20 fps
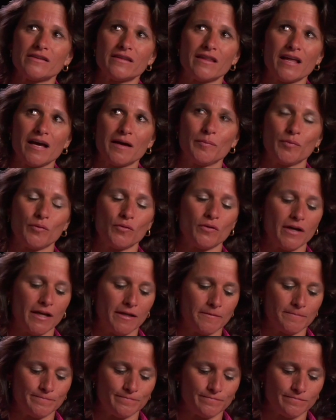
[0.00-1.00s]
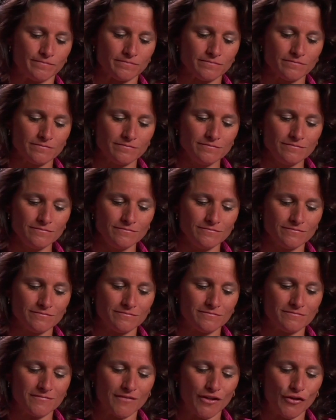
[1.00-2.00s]
to that point,
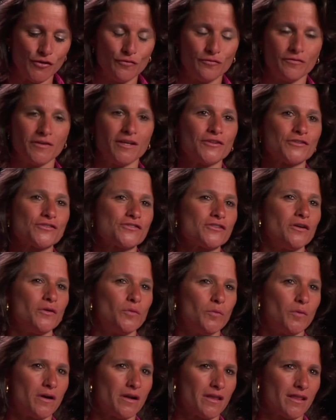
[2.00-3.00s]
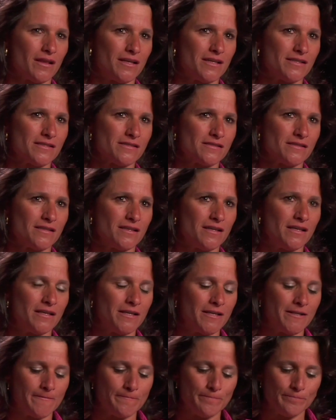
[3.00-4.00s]
you feel so worthless.
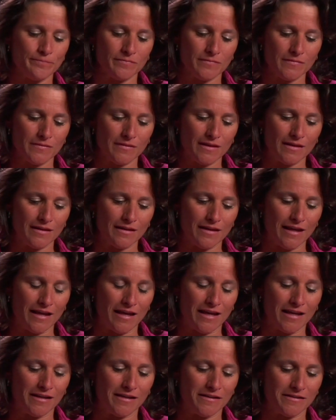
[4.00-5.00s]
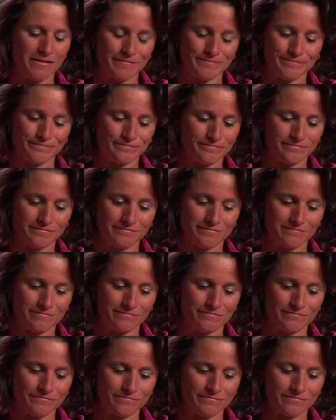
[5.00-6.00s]
And,
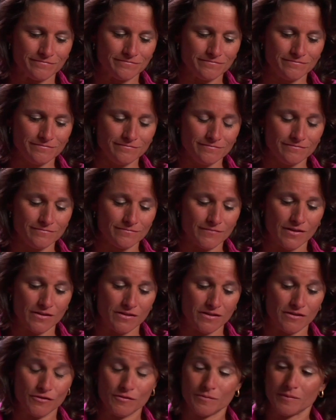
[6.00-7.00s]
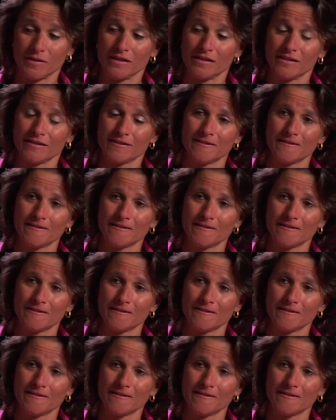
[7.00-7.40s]
excuse me,